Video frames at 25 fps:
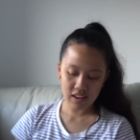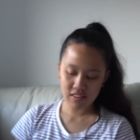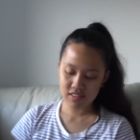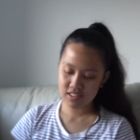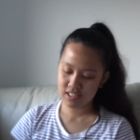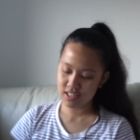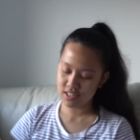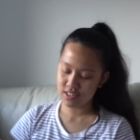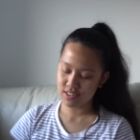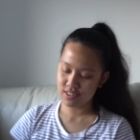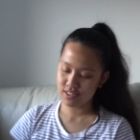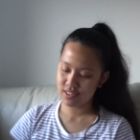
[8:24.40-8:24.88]
was
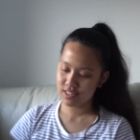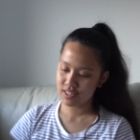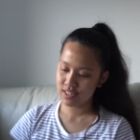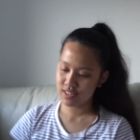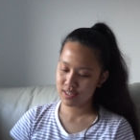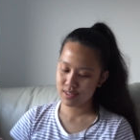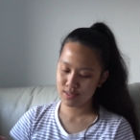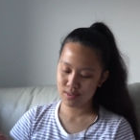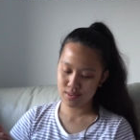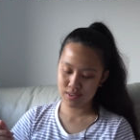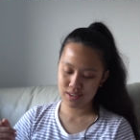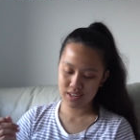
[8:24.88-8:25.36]
a useless
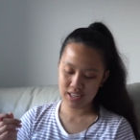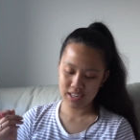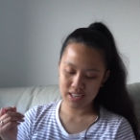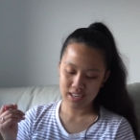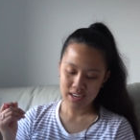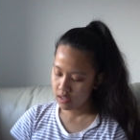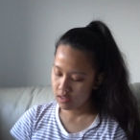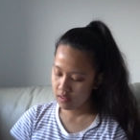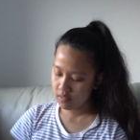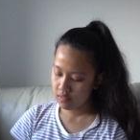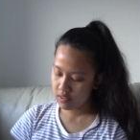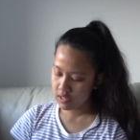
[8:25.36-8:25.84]
story.
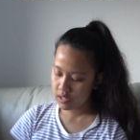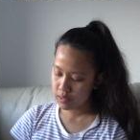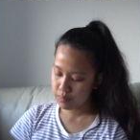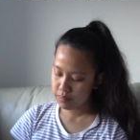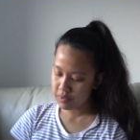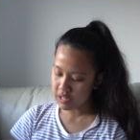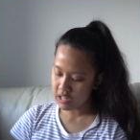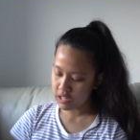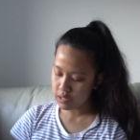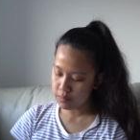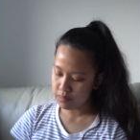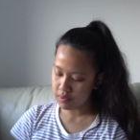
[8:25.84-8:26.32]
Give a
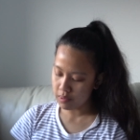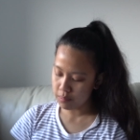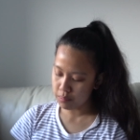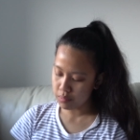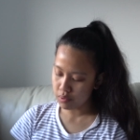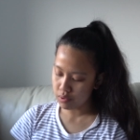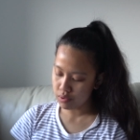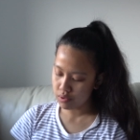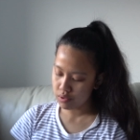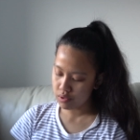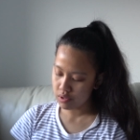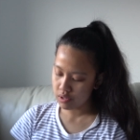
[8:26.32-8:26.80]
speech
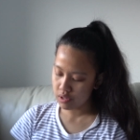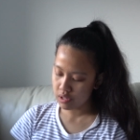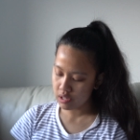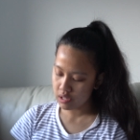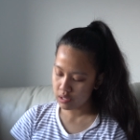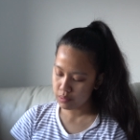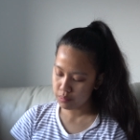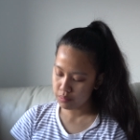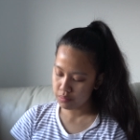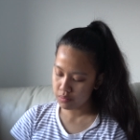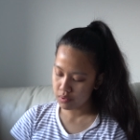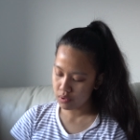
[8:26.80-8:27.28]
bubble to
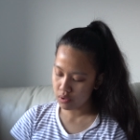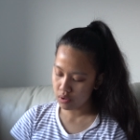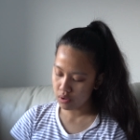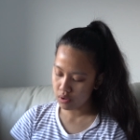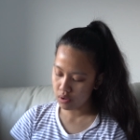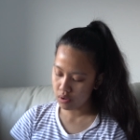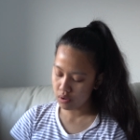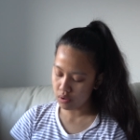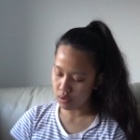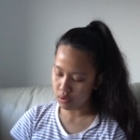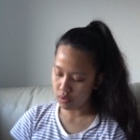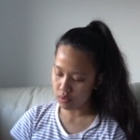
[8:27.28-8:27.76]
this.
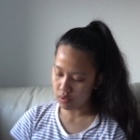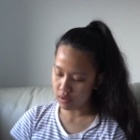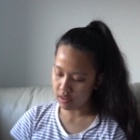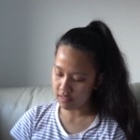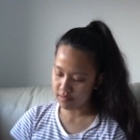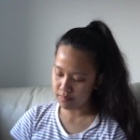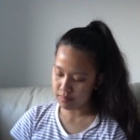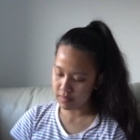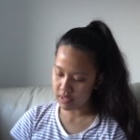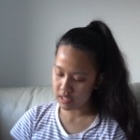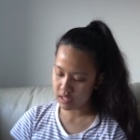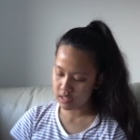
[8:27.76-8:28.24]
Uh-oh,
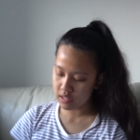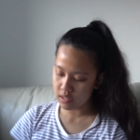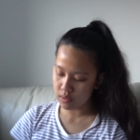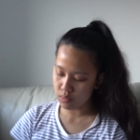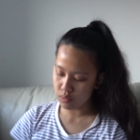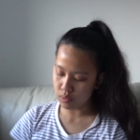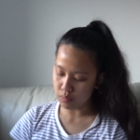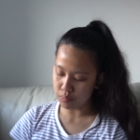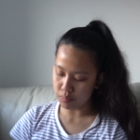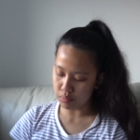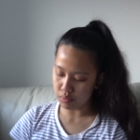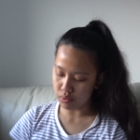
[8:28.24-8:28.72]
I've mixed it
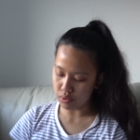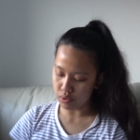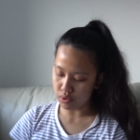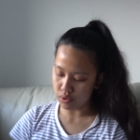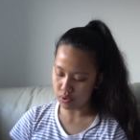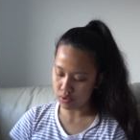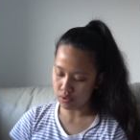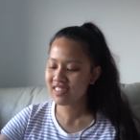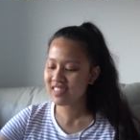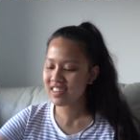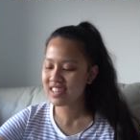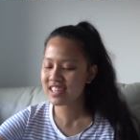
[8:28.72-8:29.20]
with blue.
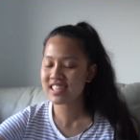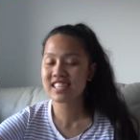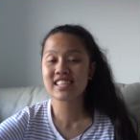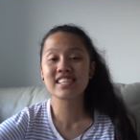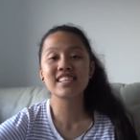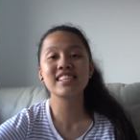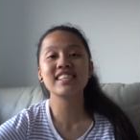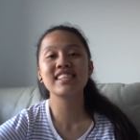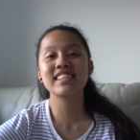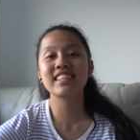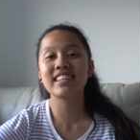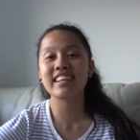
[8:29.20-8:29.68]

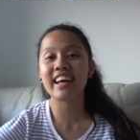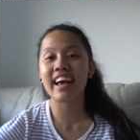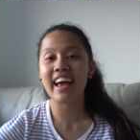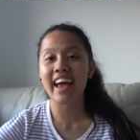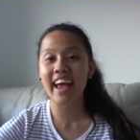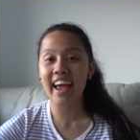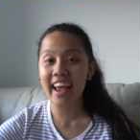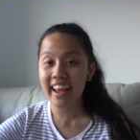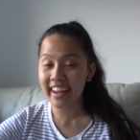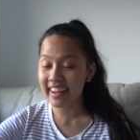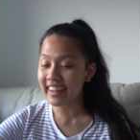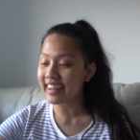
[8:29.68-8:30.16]
Question
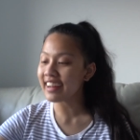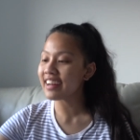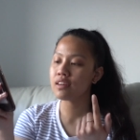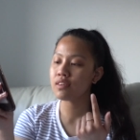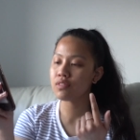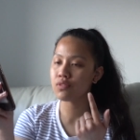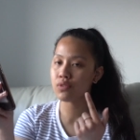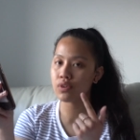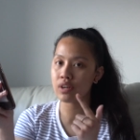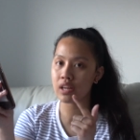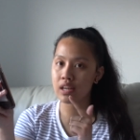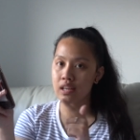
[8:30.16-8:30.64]
8
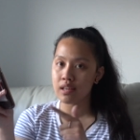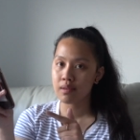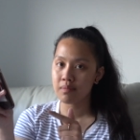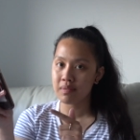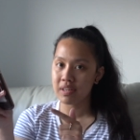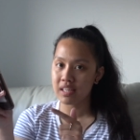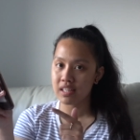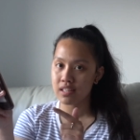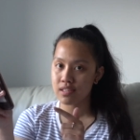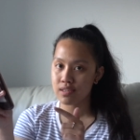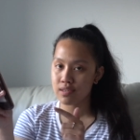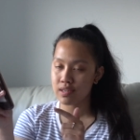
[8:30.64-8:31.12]
of what I am
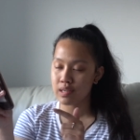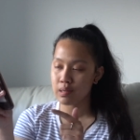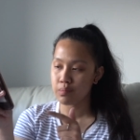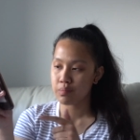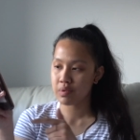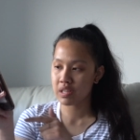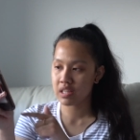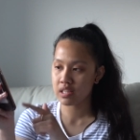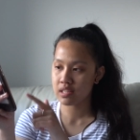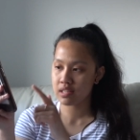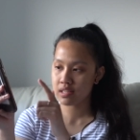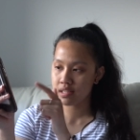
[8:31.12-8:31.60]
answering,
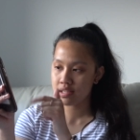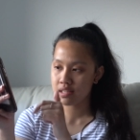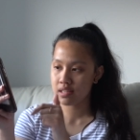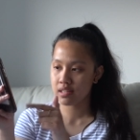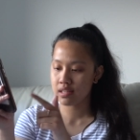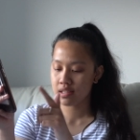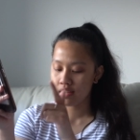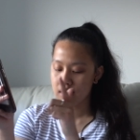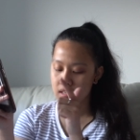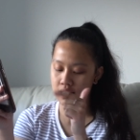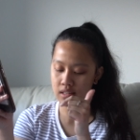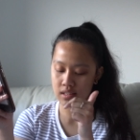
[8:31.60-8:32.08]
because
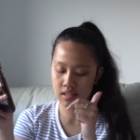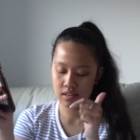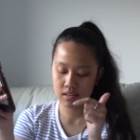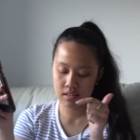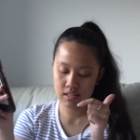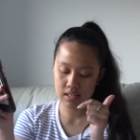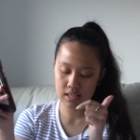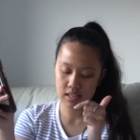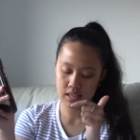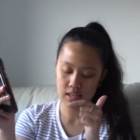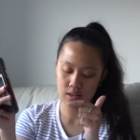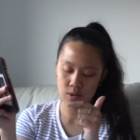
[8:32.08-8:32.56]

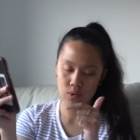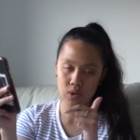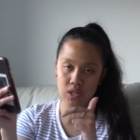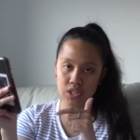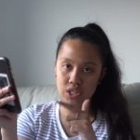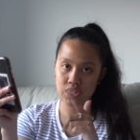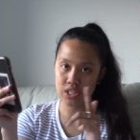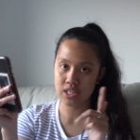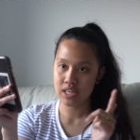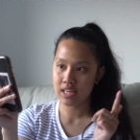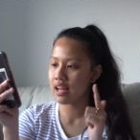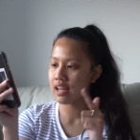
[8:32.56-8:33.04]
there's like a
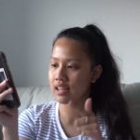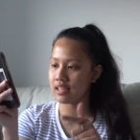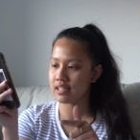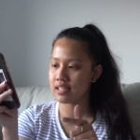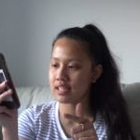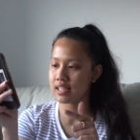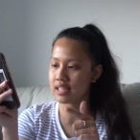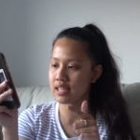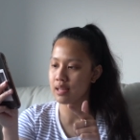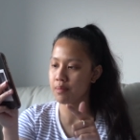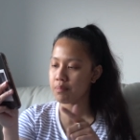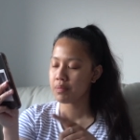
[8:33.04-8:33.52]
question I
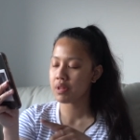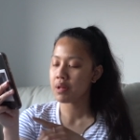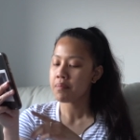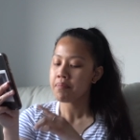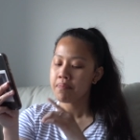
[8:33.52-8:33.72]
skipped.